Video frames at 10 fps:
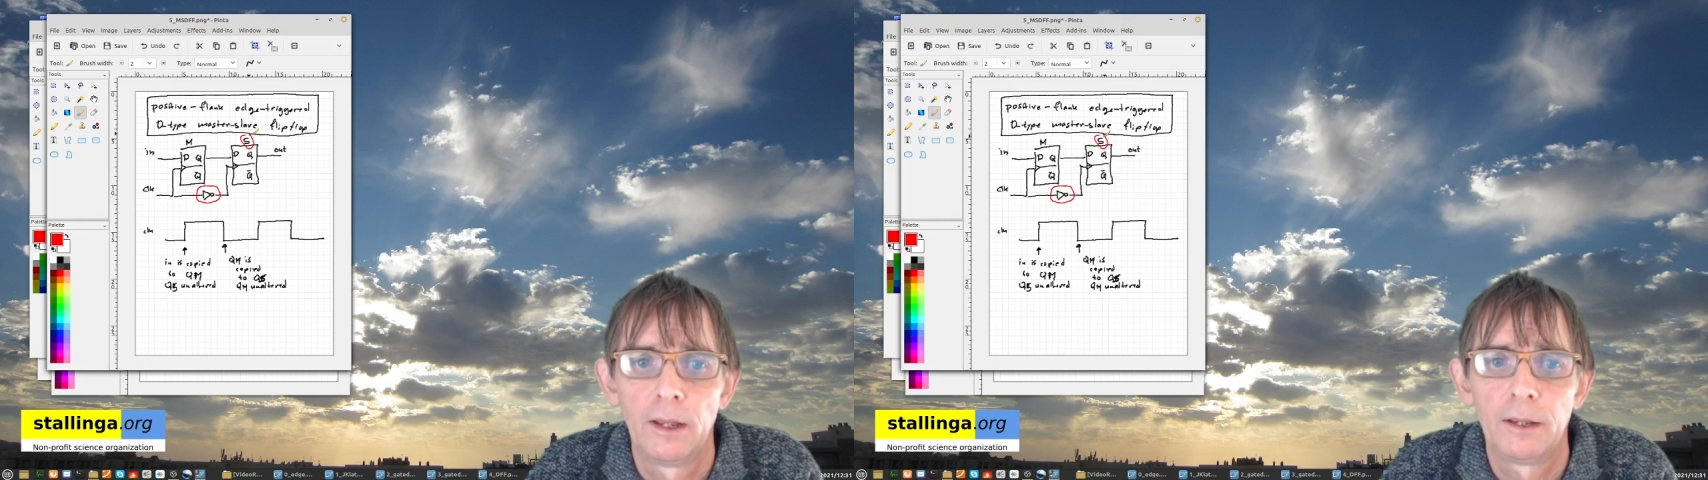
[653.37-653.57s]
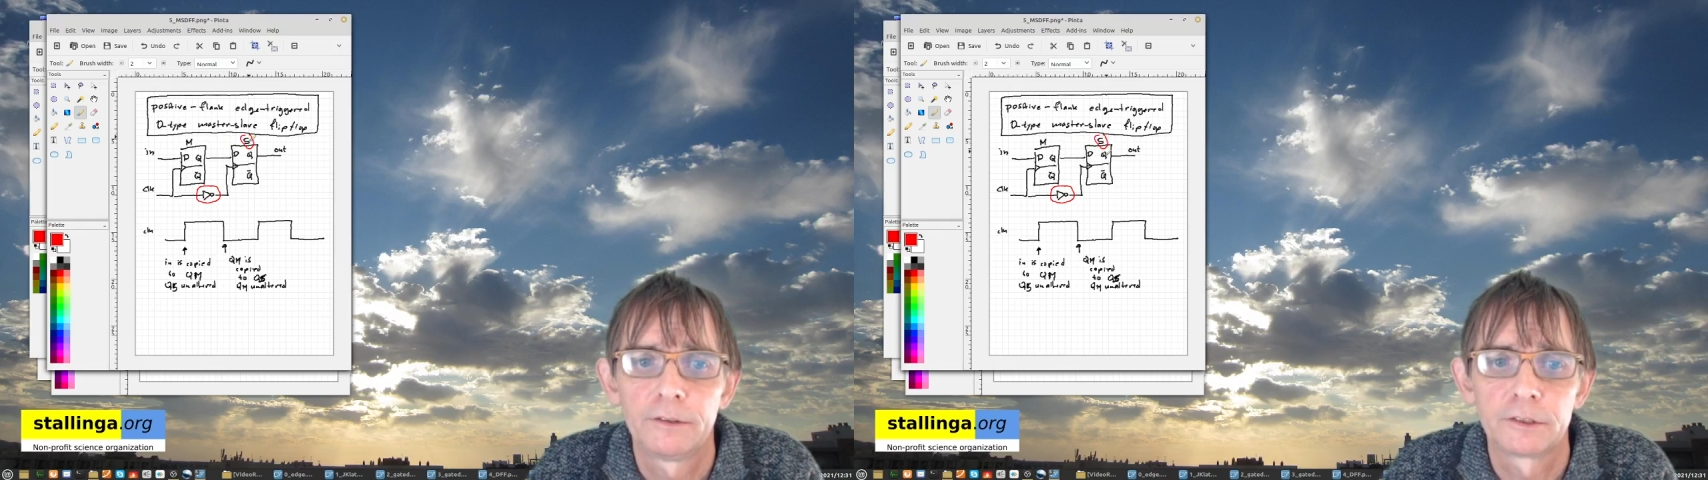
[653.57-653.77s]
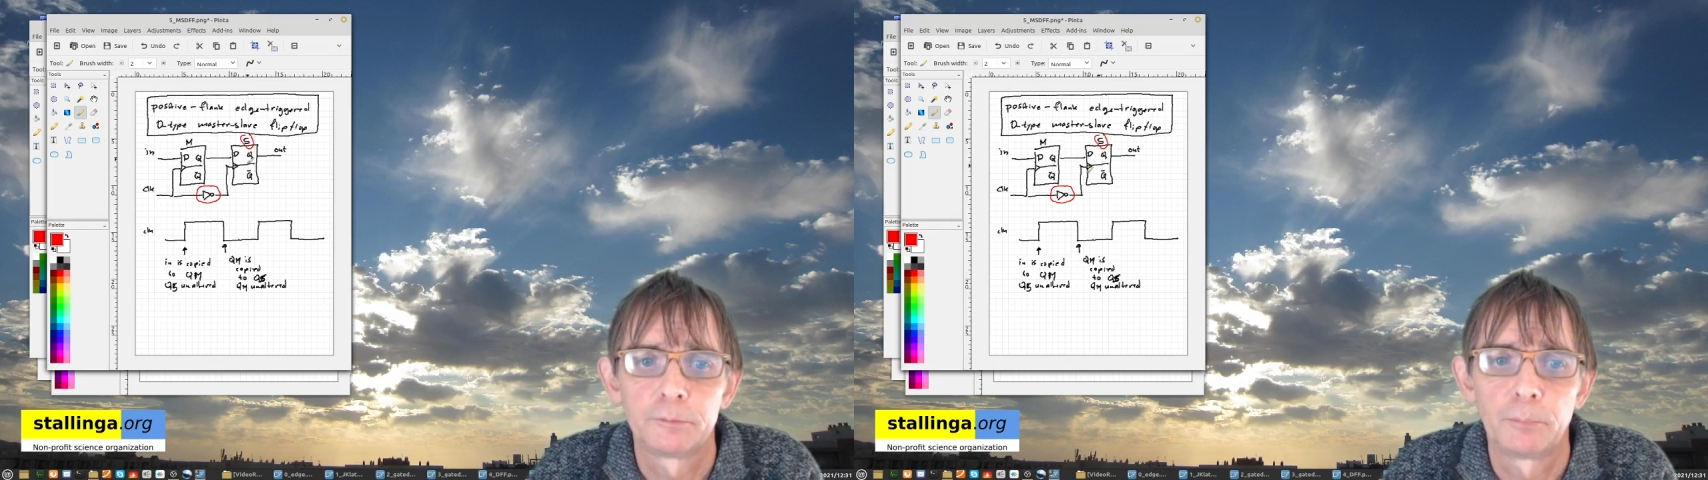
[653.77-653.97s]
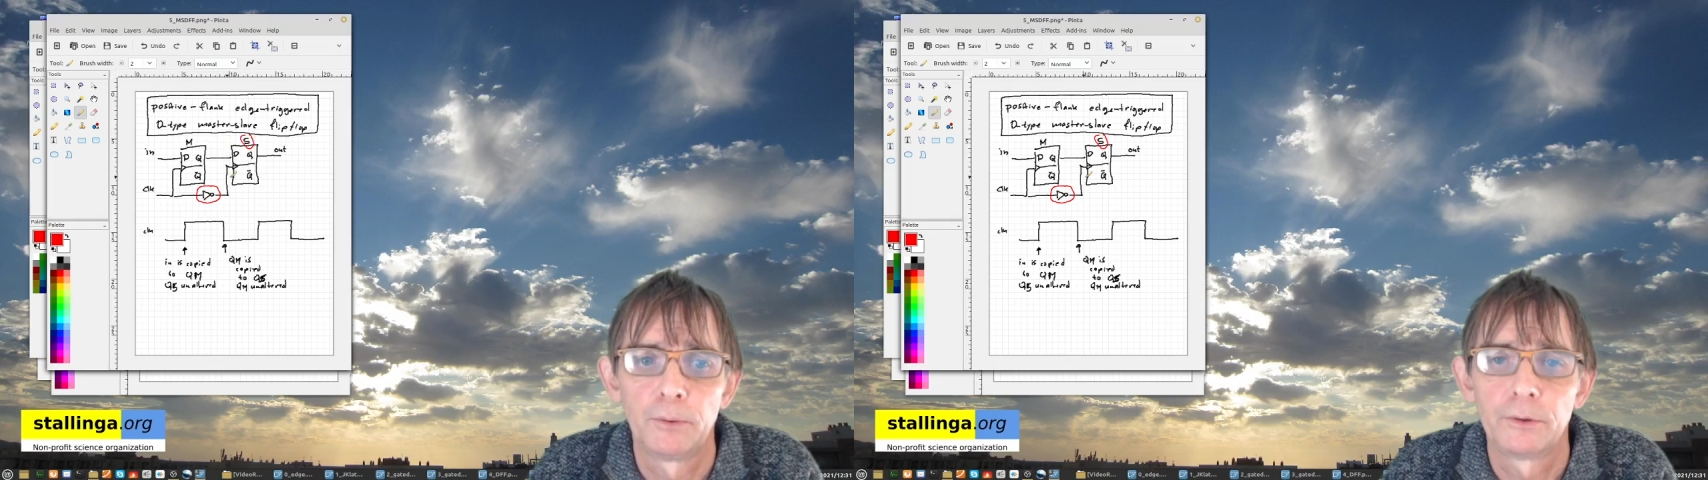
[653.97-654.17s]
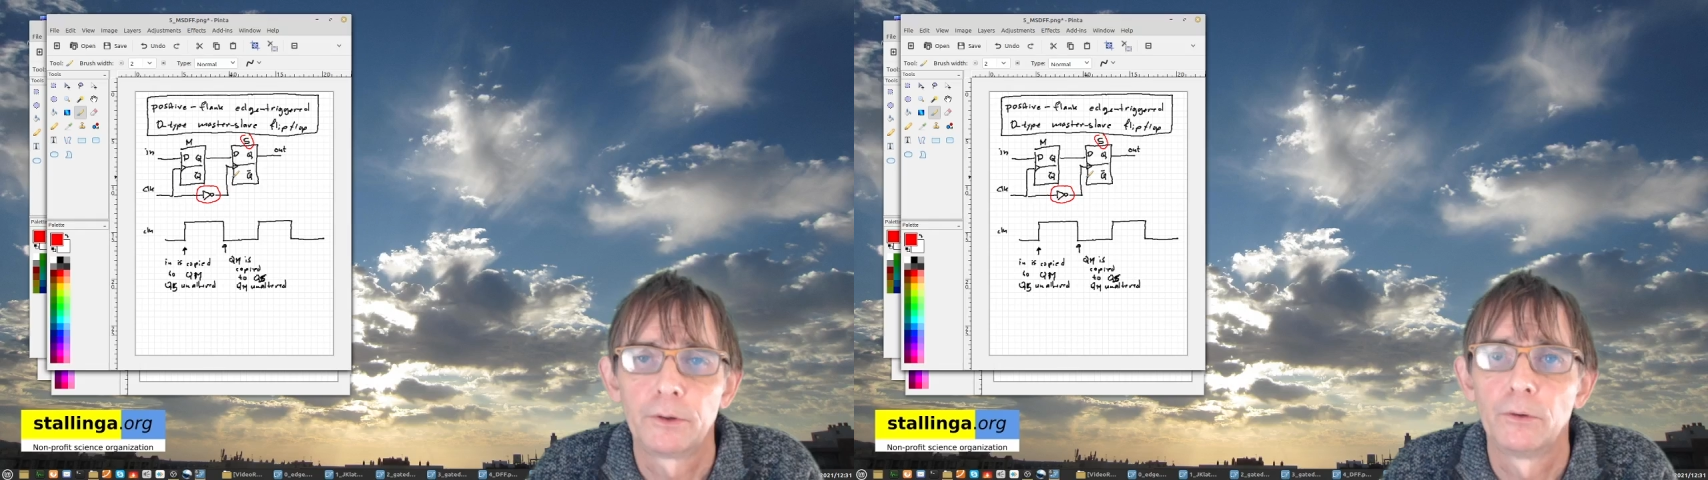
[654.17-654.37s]
is
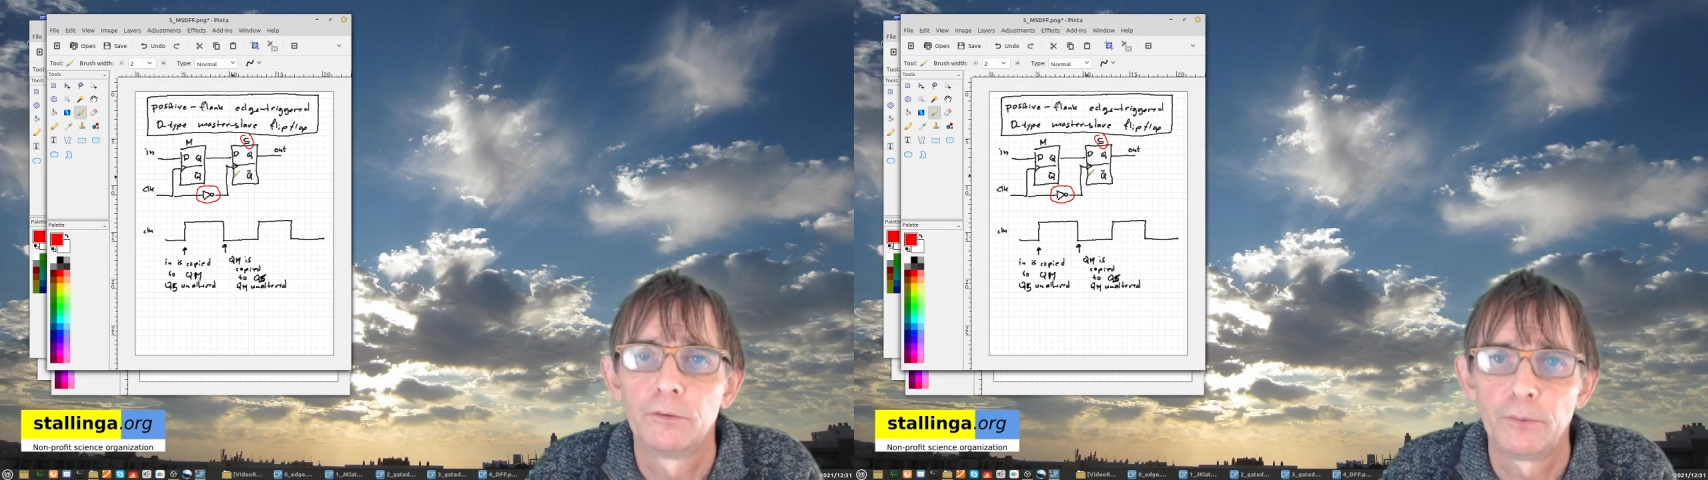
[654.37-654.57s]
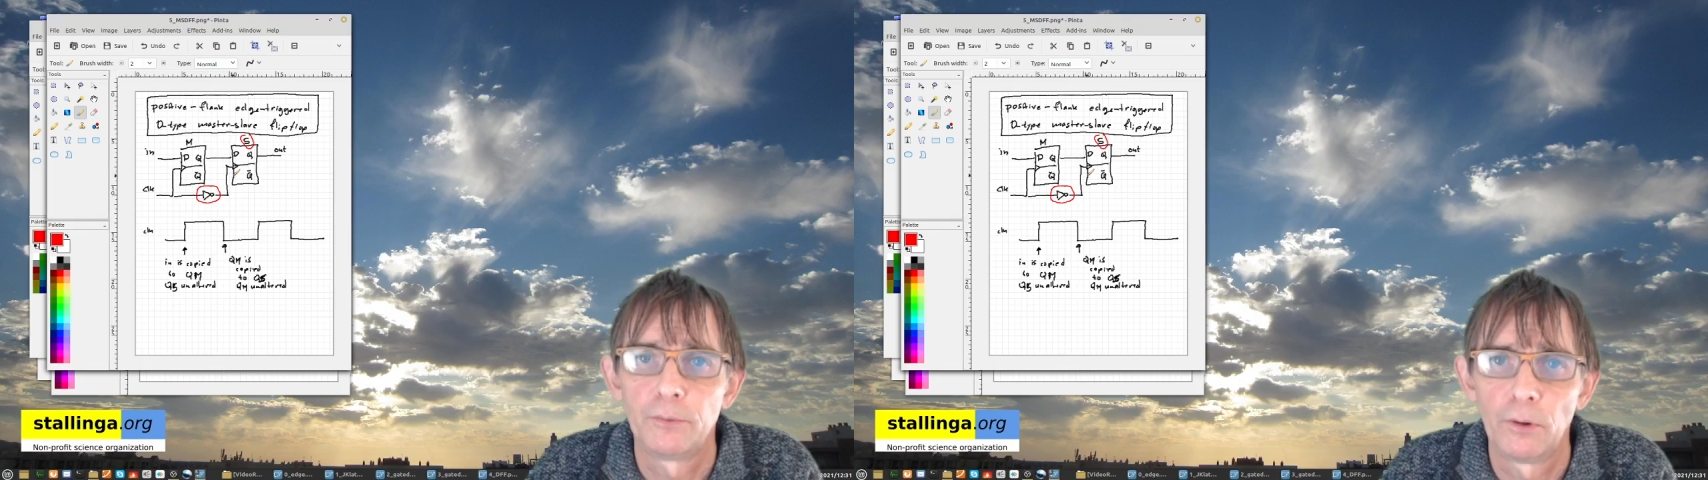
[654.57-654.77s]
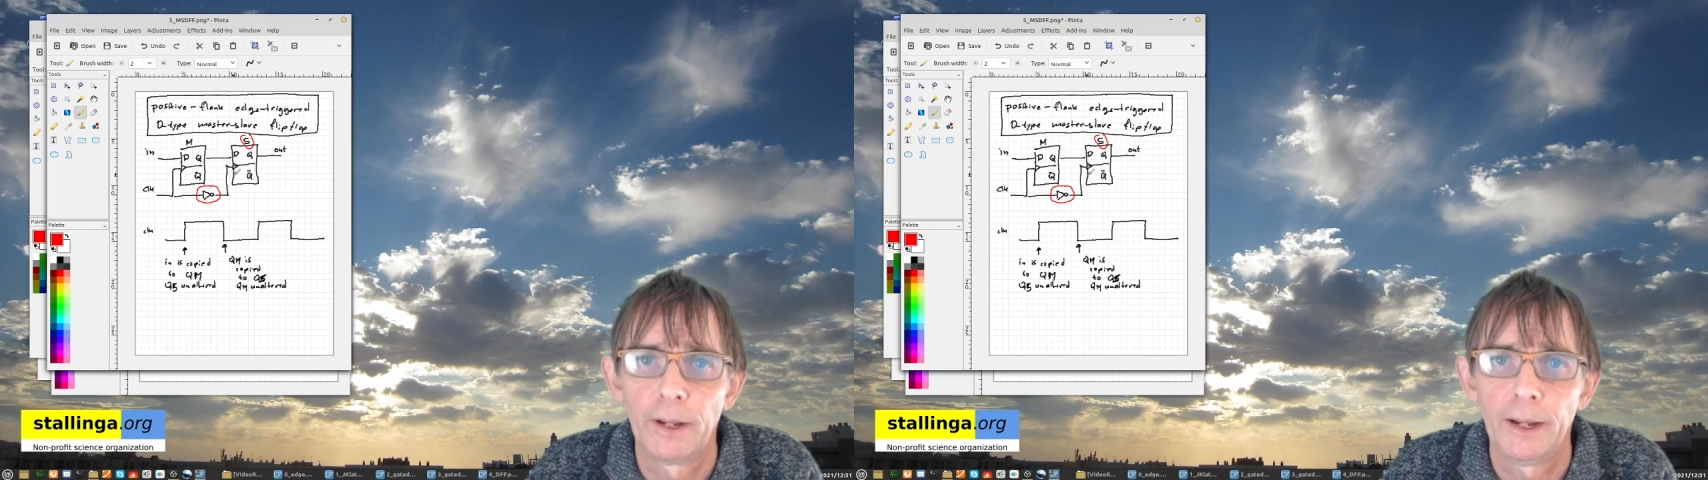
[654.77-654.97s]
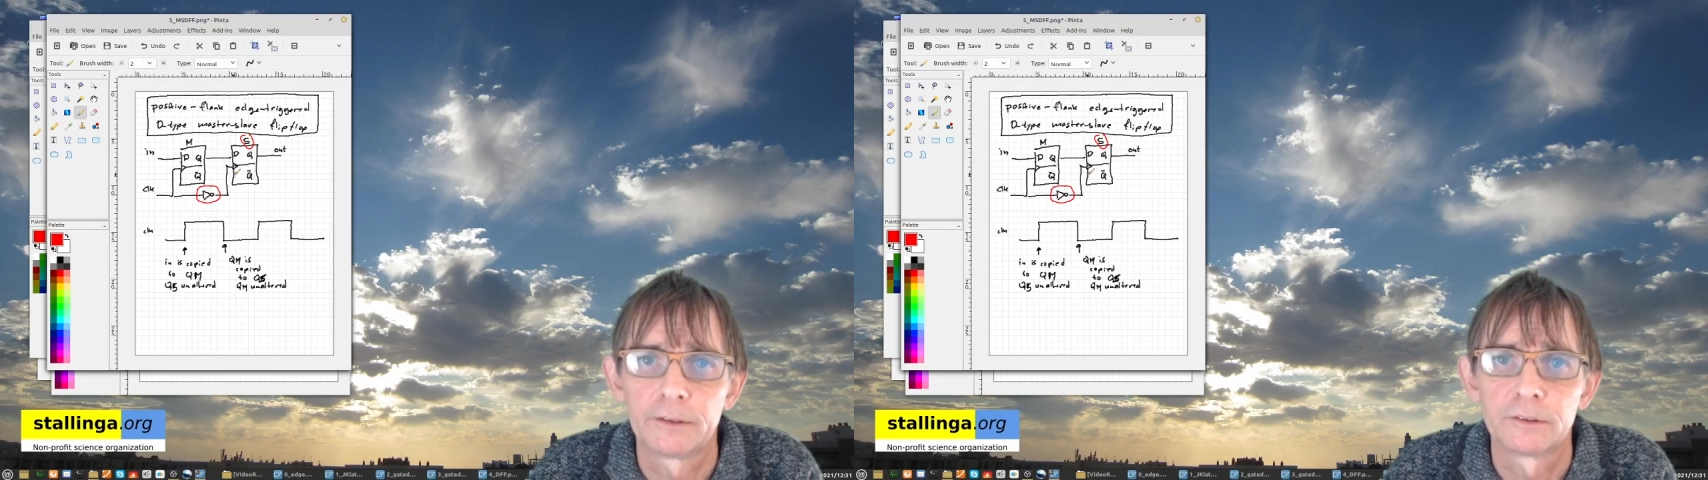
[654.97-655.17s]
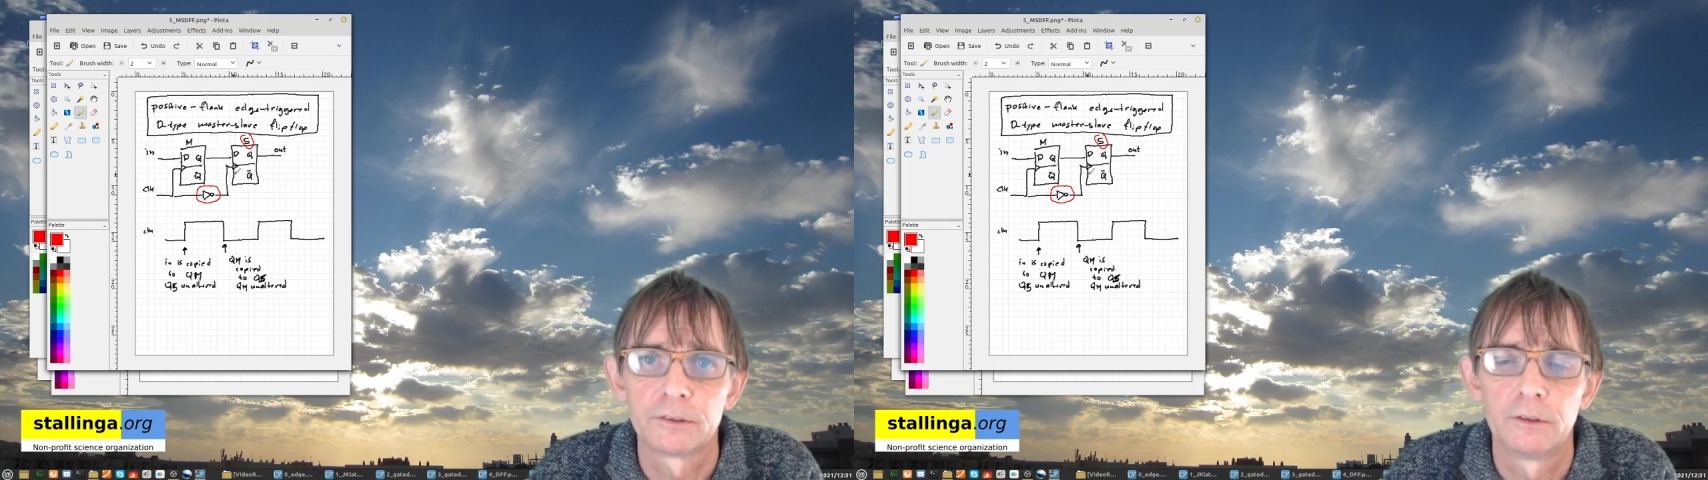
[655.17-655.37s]
responding on the falling
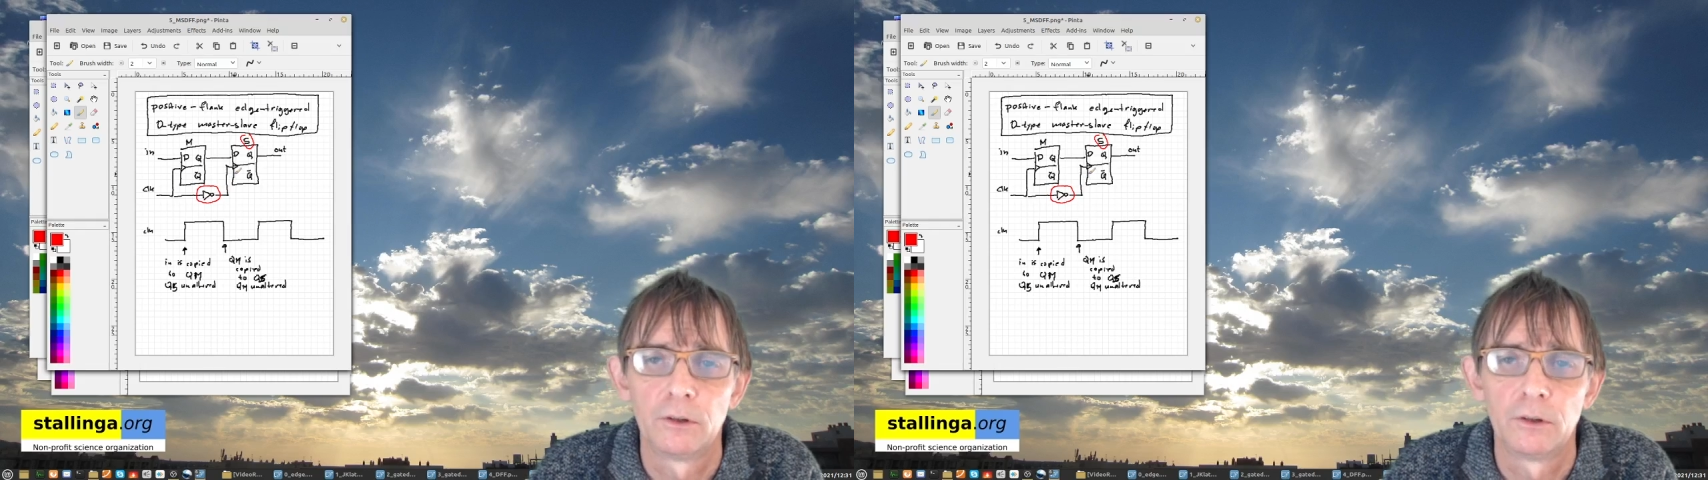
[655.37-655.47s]
edge